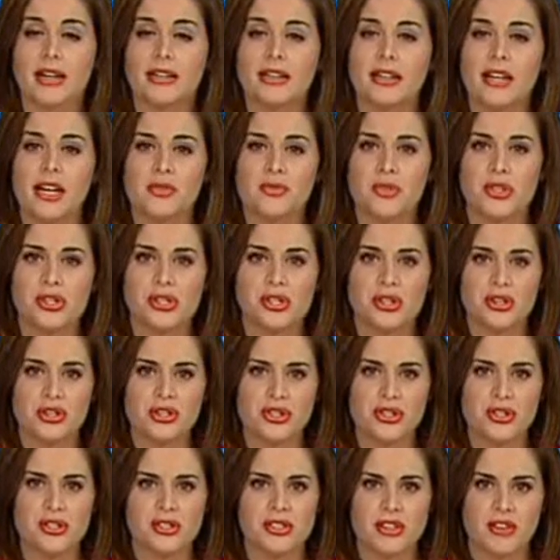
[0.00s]
Adelaide
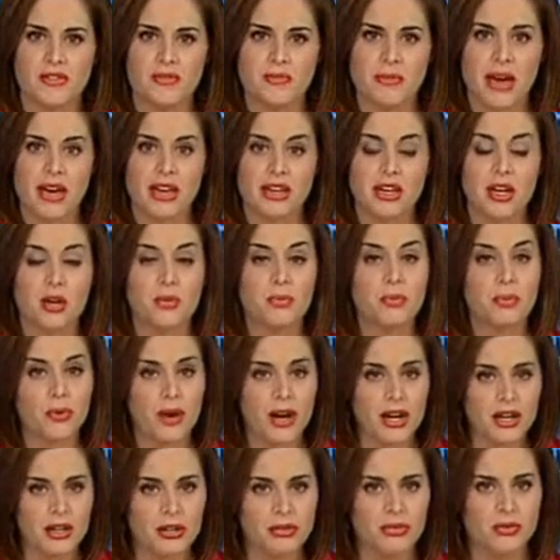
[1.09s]
researchers have made a
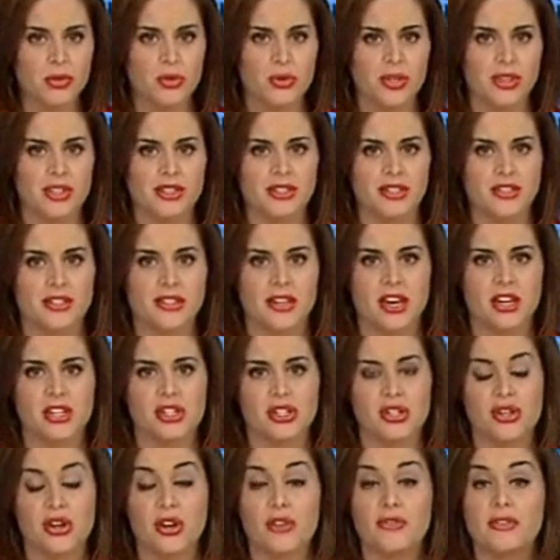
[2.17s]
breakthrough in the
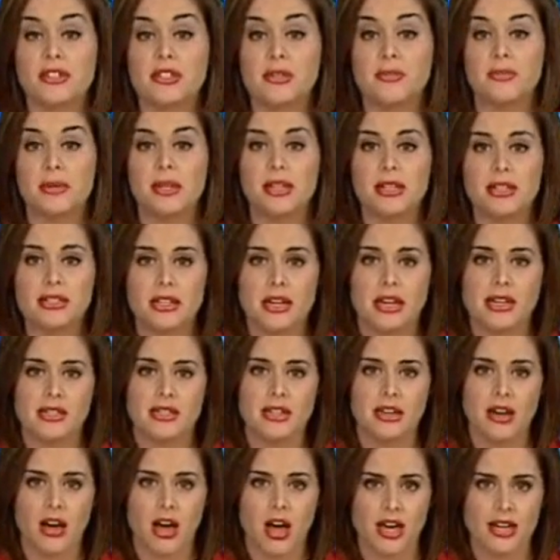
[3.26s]
detection of a
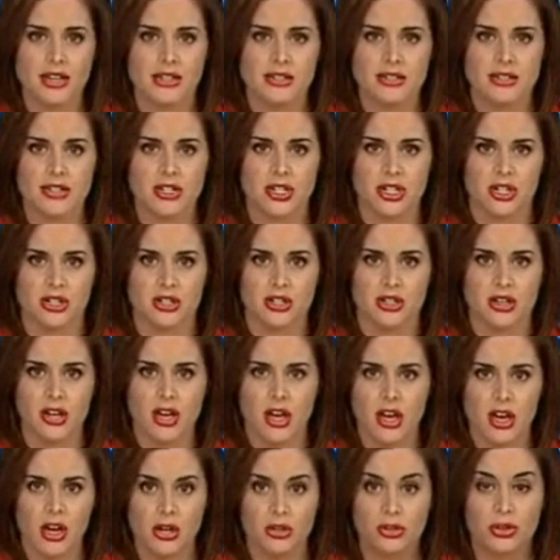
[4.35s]
debilitating eye condition.
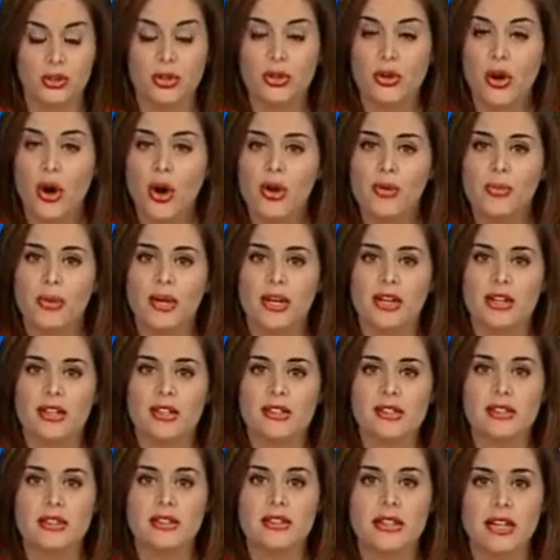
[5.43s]
Glaucoma
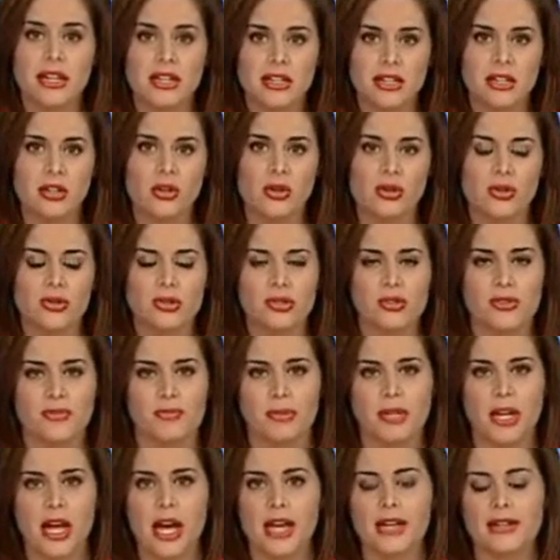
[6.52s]
is a leading cause of
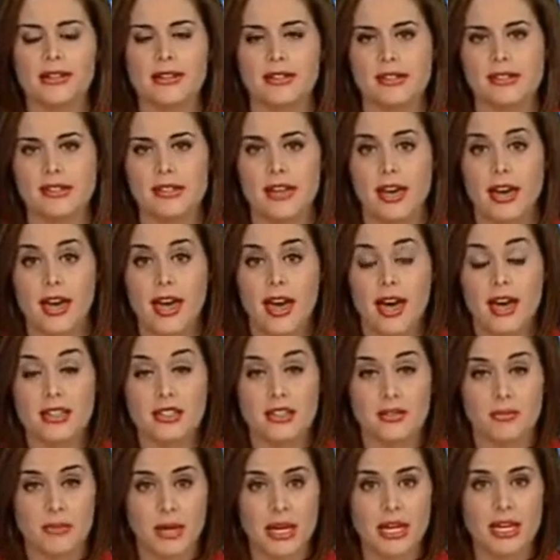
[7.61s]
blindness and
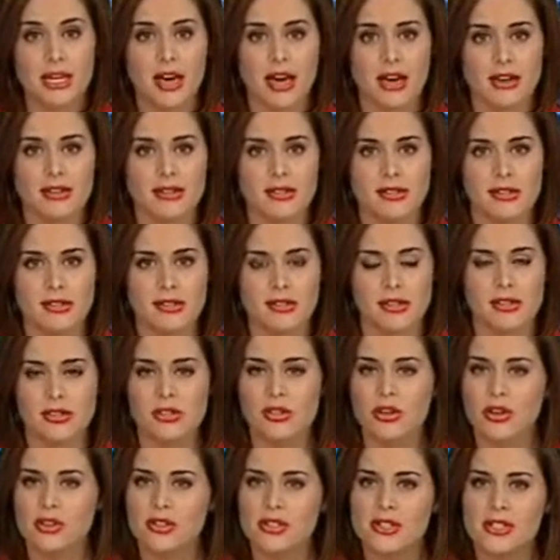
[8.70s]
in many cases is
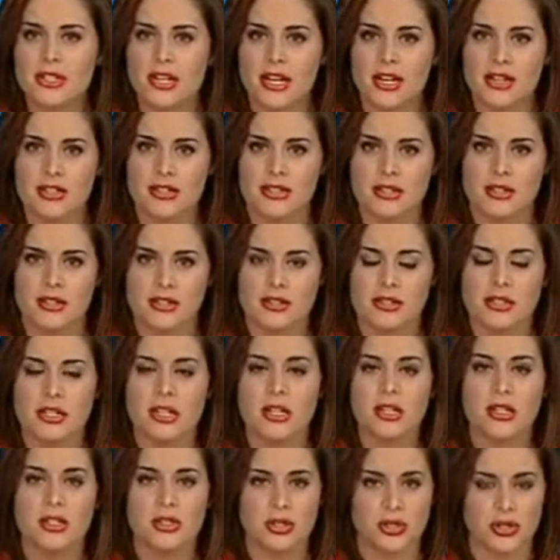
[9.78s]
not detected
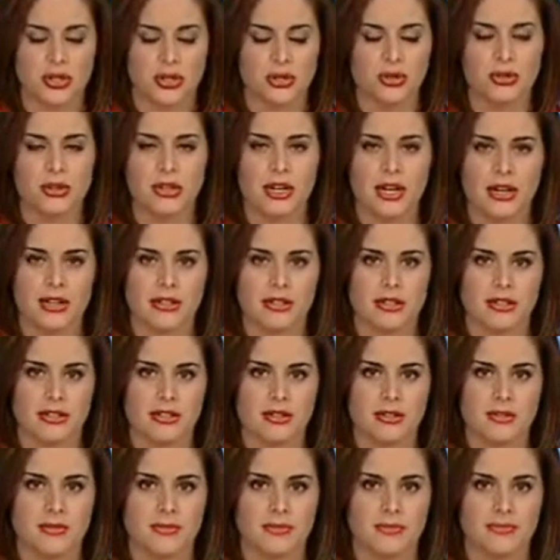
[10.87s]
until it's too late.
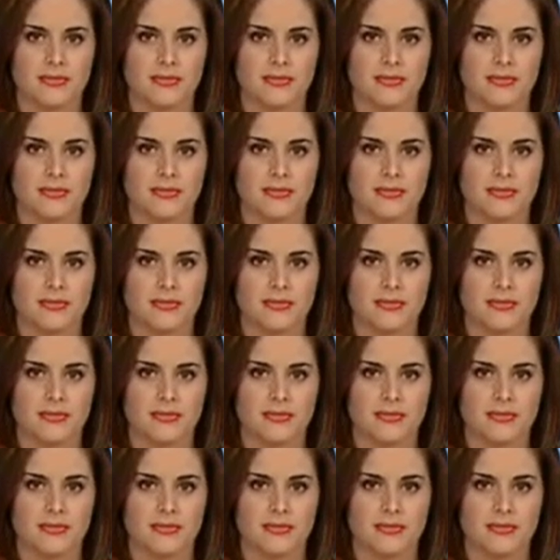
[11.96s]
